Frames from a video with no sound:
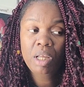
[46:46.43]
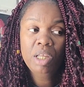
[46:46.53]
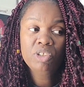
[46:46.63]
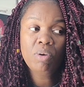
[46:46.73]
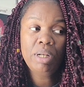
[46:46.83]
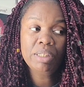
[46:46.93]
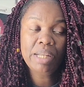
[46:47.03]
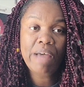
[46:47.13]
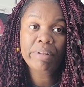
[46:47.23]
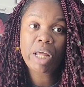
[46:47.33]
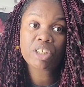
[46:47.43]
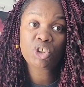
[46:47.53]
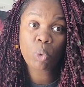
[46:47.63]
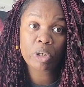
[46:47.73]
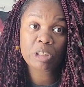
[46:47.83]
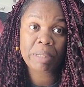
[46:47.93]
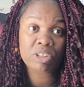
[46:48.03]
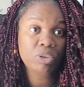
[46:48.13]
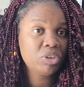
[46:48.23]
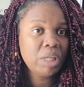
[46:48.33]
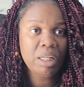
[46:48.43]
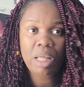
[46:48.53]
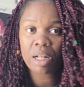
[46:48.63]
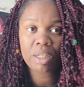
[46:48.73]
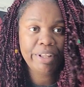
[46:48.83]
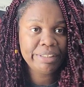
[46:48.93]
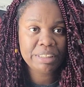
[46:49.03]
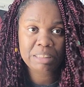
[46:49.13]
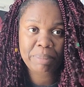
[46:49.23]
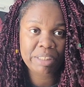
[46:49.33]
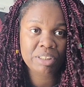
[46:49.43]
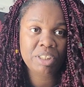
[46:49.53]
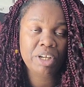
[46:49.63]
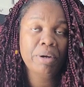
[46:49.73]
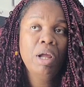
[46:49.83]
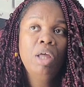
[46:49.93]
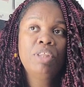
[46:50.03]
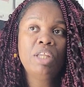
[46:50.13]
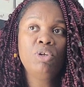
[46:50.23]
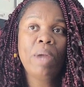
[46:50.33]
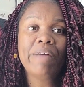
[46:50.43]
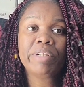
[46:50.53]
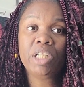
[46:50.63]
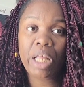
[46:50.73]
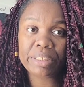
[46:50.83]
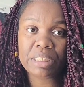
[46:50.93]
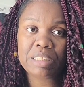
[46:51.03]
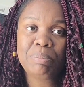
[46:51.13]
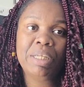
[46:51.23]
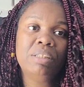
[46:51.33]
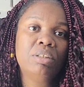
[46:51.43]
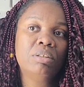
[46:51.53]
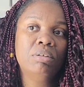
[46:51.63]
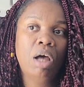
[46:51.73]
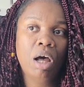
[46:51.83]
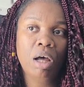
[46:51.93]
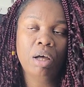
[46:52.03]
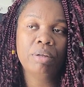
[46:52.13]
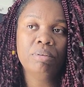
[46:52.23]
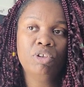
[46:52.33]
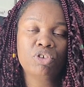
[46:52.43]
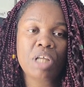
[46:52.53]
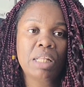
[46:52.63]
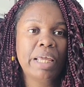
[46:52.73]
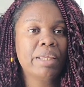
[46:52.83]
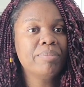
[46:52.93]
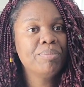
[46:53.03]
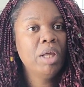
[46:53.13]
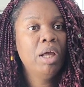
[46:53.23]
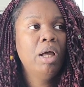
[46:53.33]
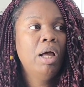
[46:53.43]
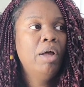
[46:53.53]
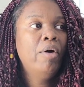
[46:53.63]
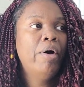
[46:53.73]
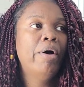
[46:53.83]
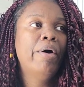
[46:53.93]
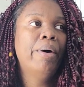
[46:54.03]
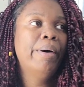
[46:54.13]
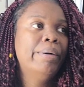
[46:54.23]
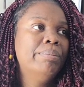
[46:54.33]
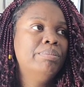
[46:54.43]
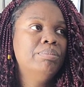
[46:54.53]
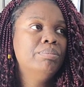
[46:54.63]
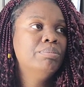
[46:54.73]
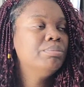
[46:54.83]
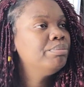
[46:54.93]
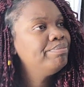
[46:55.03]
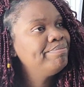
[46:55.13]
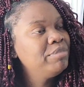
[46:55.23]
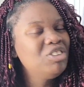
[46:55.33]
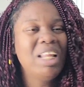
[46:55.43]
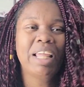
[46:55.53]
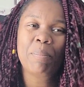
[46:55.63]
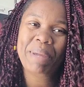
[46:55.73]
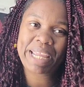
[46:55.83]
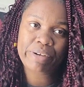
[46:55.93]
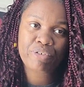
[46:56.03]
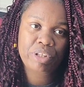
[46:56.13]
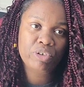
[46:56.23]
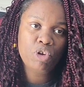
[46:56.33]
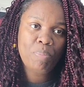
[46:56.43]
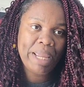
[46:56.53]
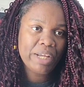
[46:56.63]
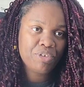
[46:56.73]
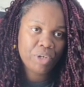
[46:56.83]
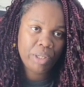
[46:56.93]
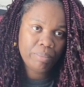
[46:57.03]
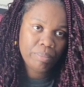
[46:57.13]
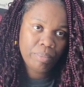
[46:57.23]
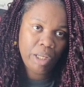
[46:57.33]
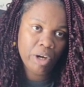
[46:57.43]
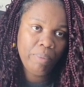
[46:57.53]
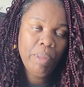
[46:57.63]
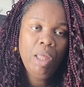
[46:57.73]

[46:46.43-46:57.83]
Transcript: So it doesn't have a lot of storage space. So there's not a lot of closet spaces here. They do have closets, but uh, there's not like, uh, there's not like a pantry. There's no pantry here.